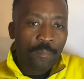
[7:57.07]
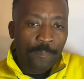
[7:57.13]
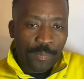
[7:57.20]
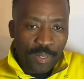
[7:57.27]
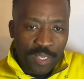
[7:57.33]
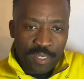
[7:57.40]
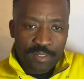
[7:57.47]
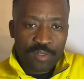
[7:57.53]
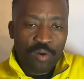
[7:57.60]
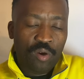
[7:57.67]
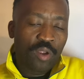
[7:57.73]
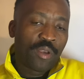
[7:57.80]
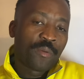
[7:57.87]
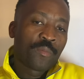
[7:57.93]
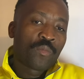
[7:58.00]
players
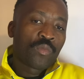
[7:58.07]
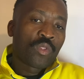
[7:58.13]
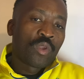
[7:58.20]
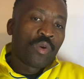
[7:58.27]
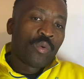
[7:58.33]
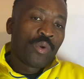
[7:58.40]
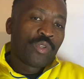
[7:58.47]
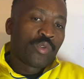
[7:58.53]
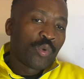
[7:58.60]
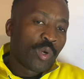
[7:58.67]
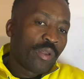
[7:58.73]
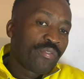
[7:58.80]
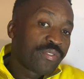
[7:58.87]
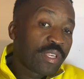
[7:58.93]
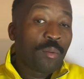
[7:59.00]
on. We do
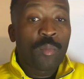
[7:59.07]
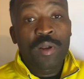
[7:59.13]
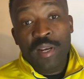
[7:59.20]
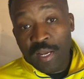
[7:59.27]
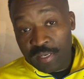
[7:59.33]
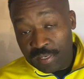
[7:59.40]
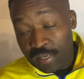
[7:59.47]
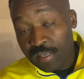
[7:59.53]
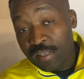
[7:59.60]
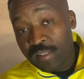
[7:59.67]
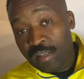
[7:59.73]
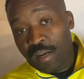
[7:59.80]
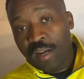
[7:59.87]
have someone like that in the